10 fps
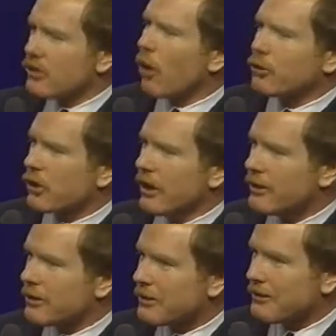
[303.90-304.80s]

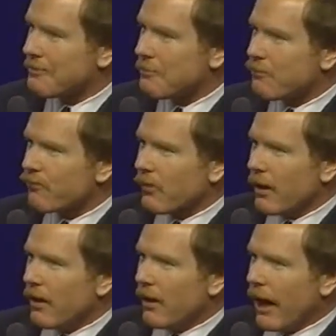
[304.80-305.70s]
socialists
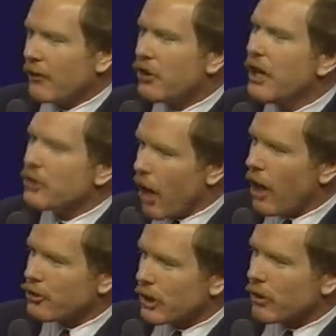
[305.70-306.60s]
and teach
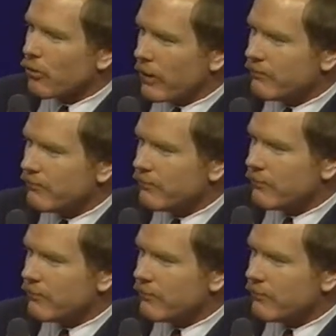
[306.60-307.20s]
our children